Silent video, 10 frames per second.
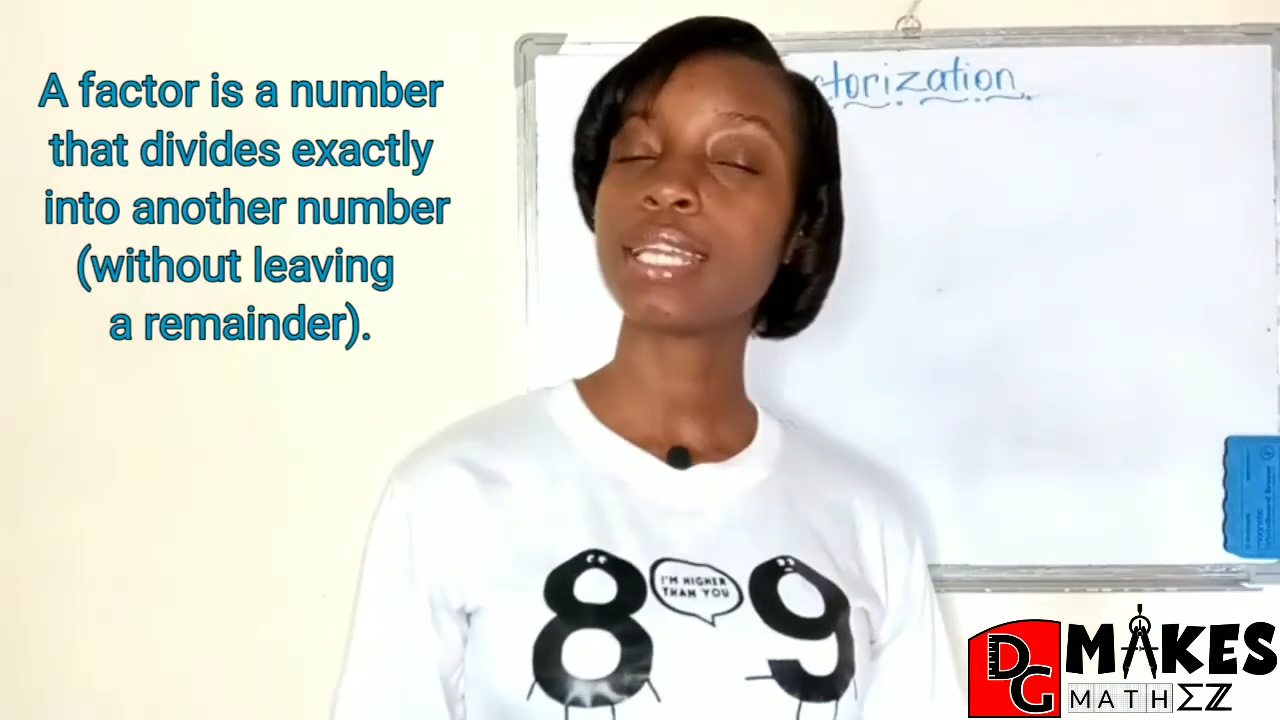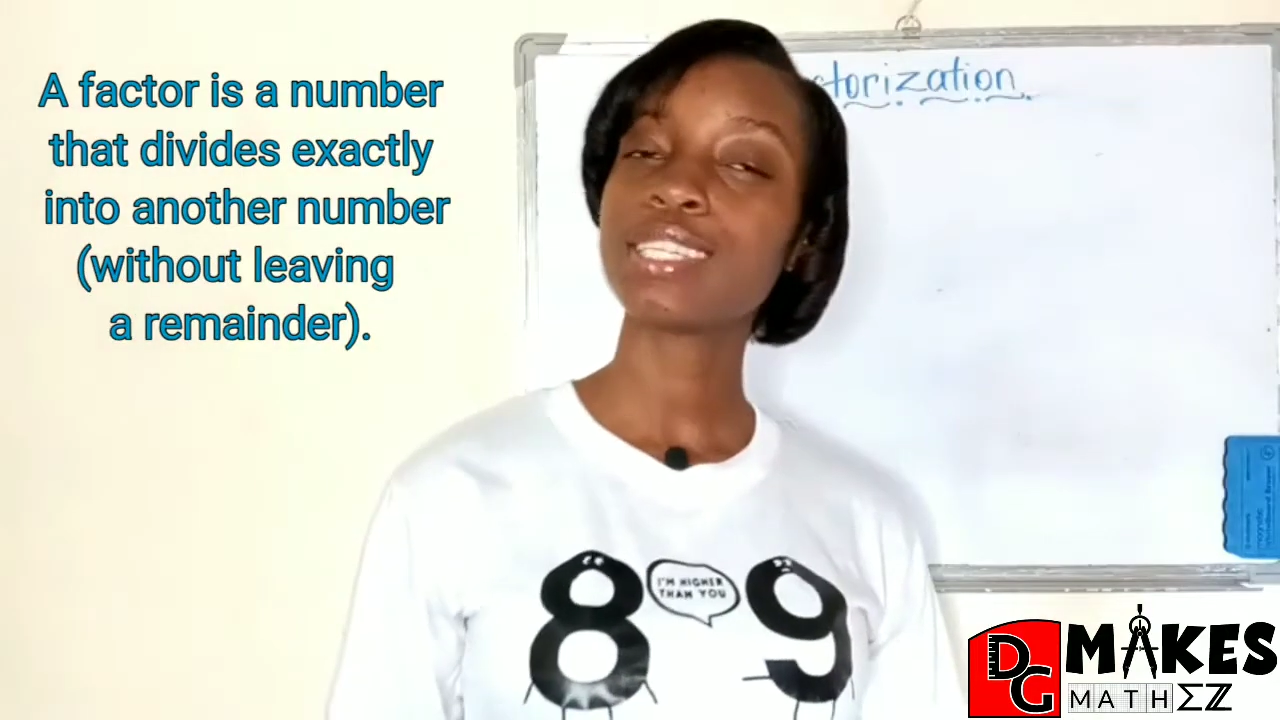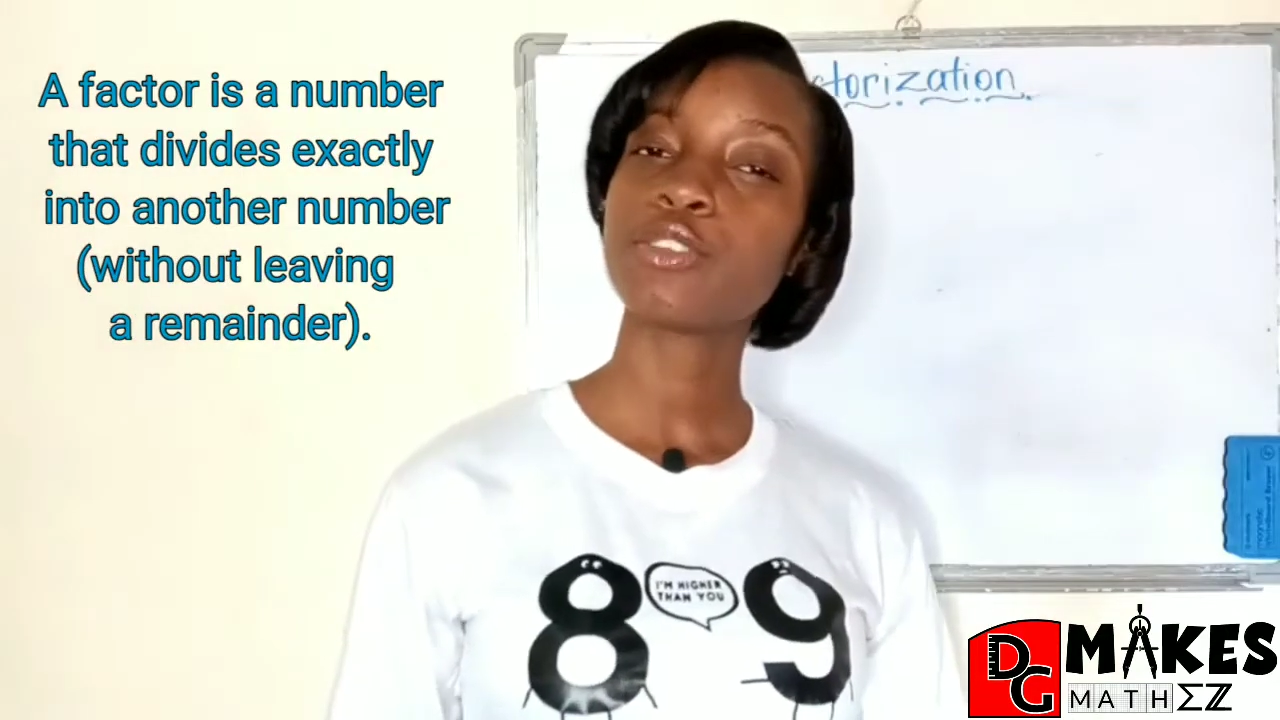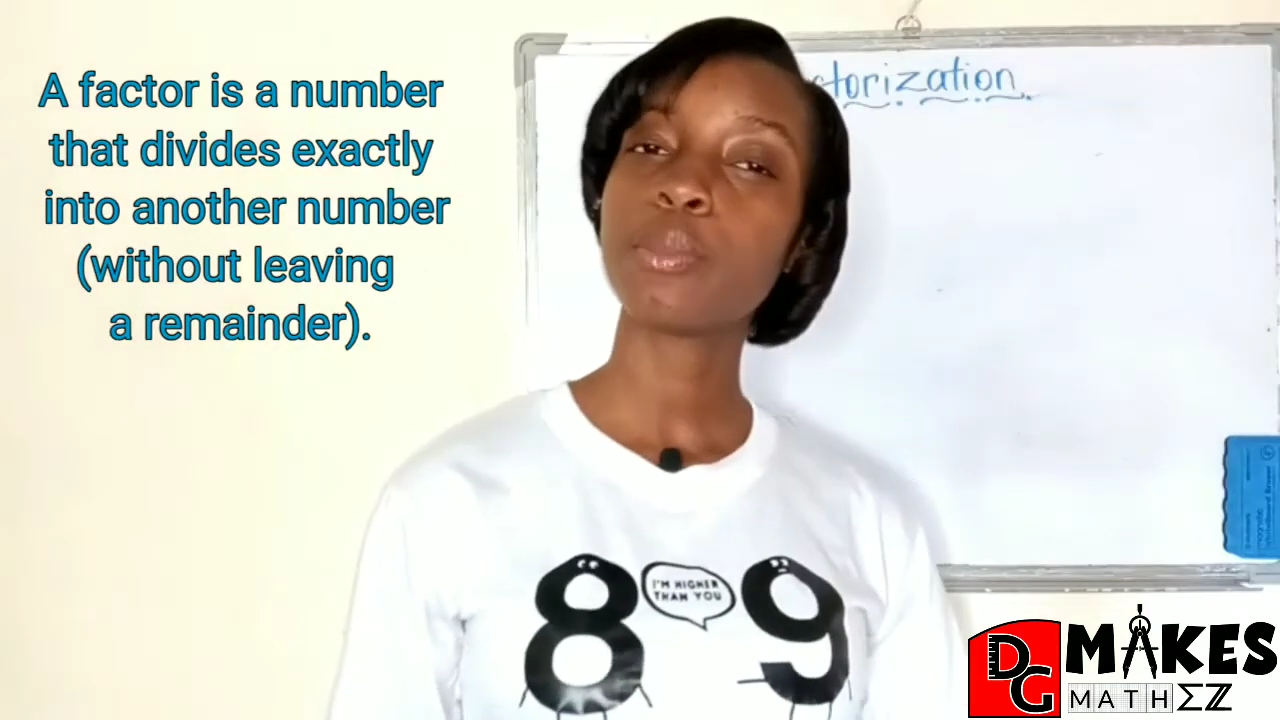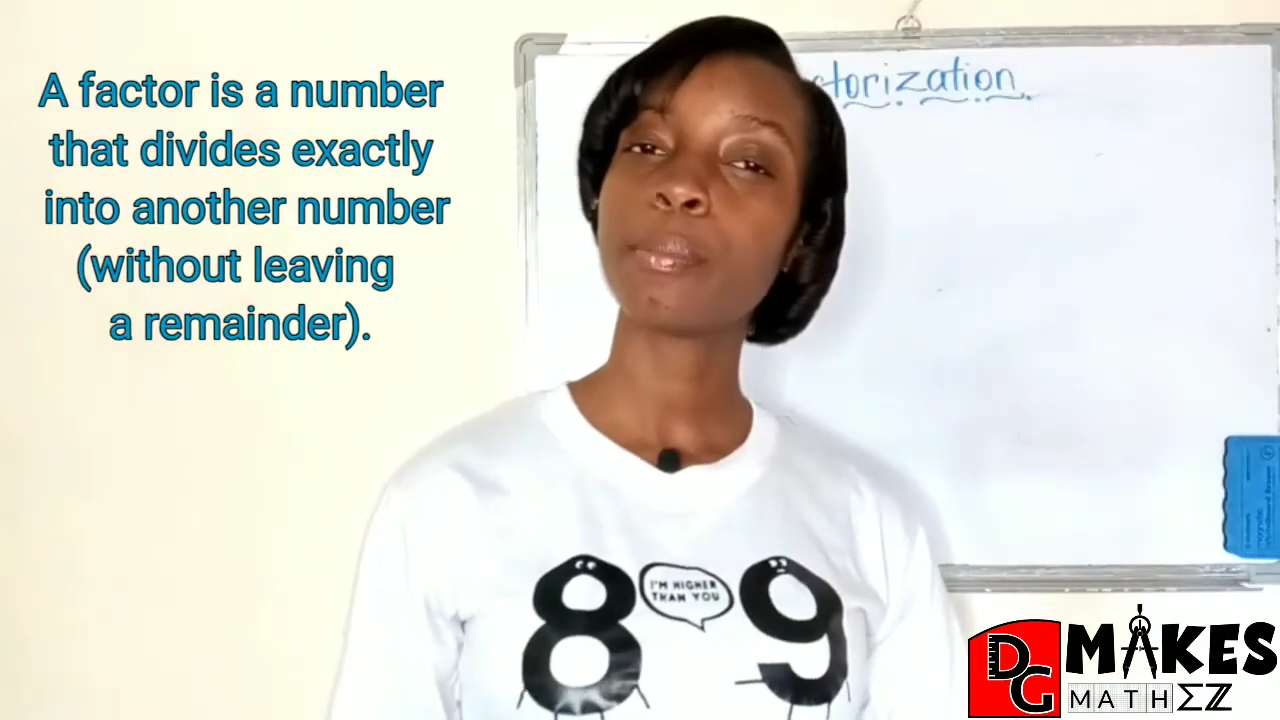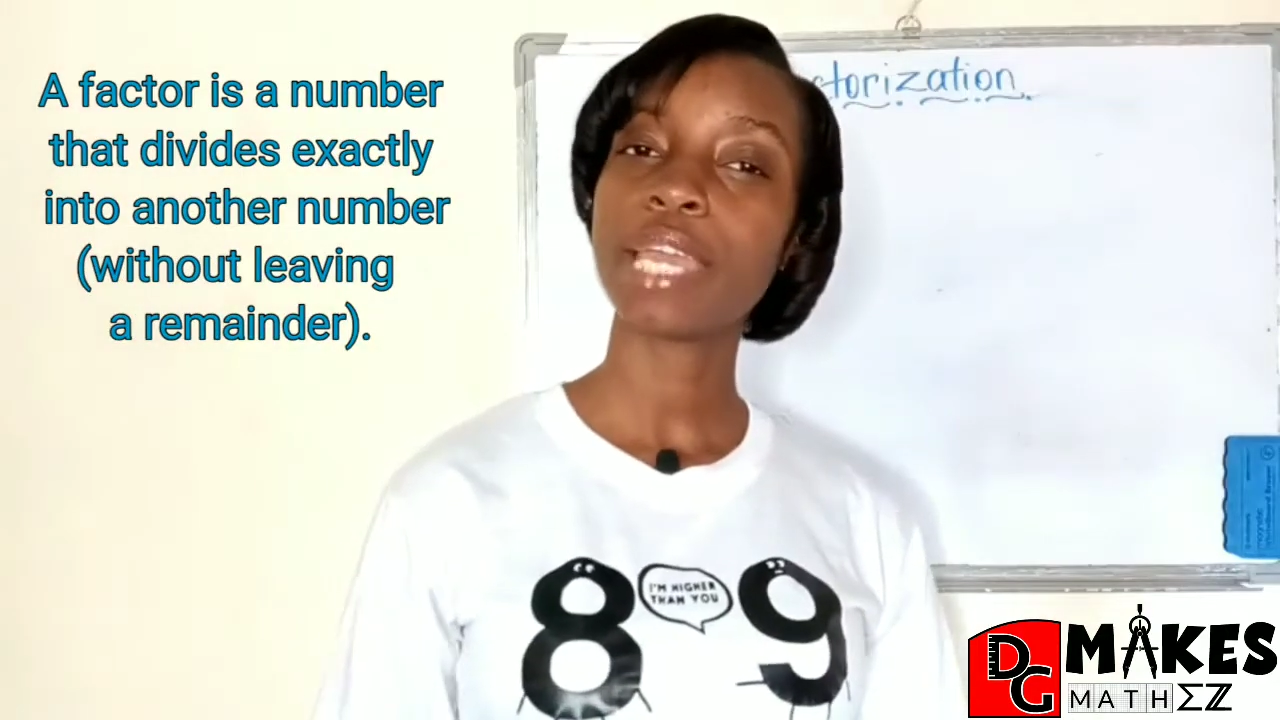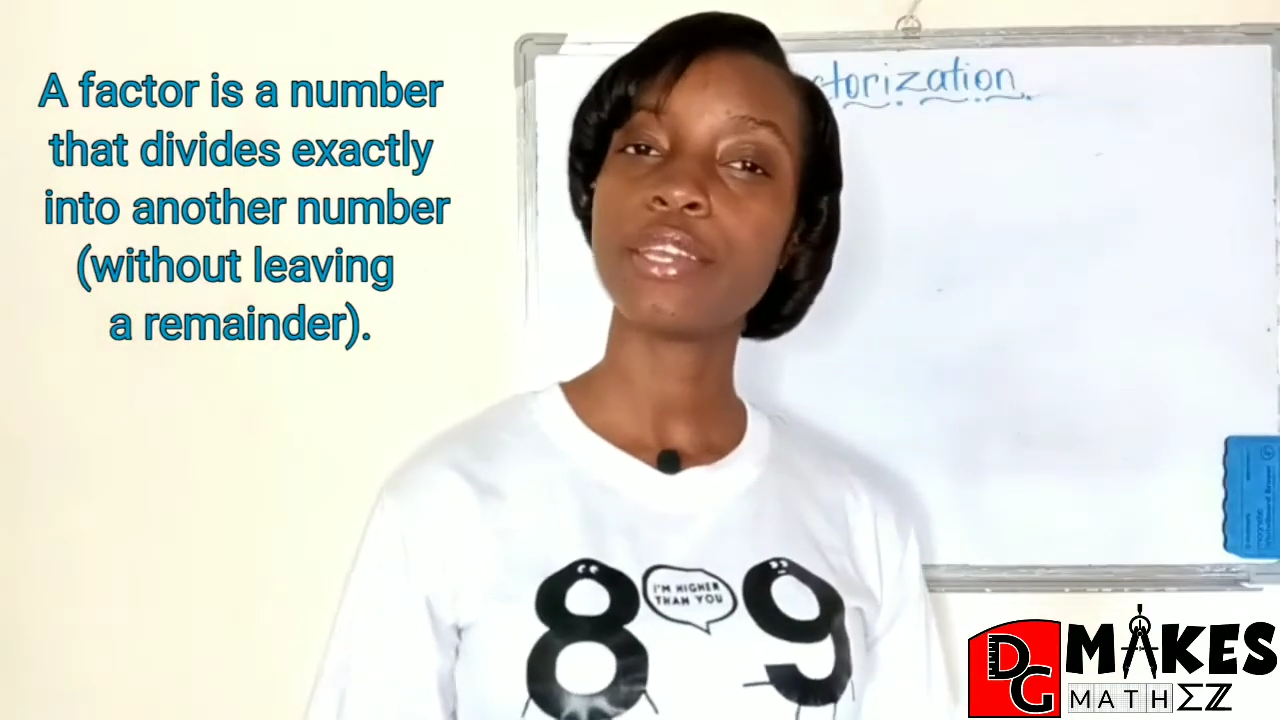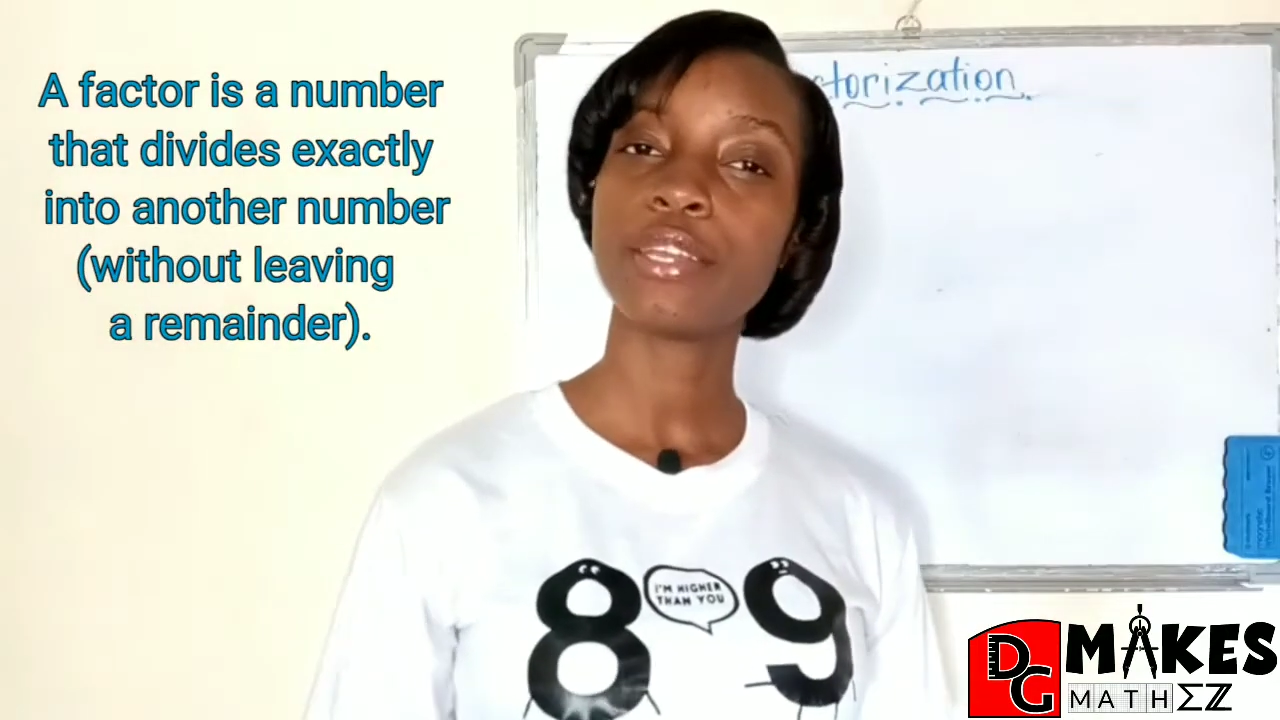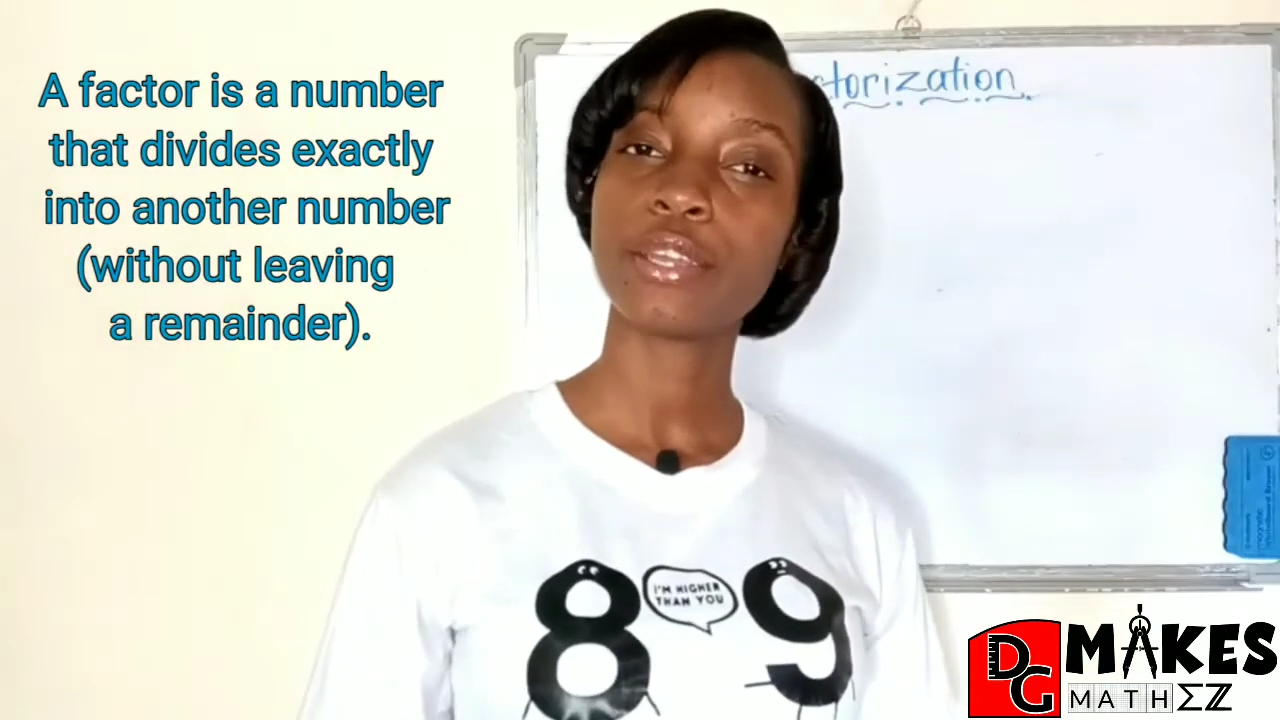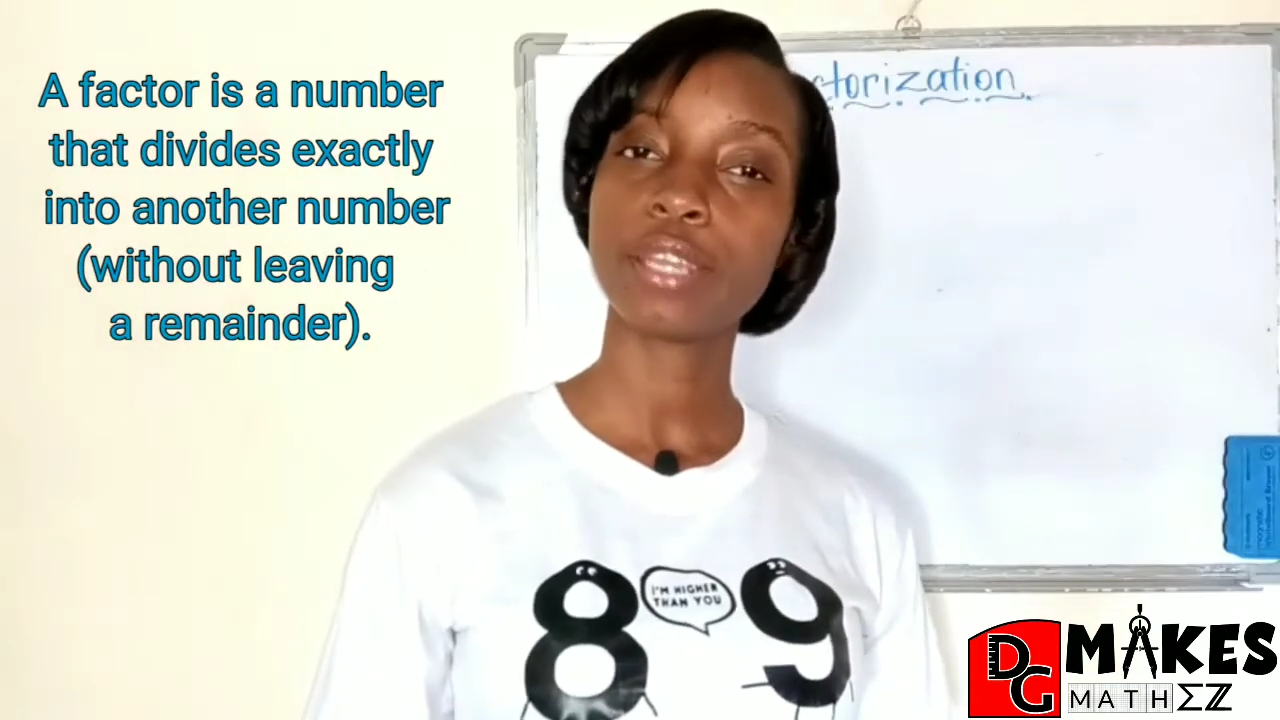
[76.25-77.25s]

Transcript: little reminder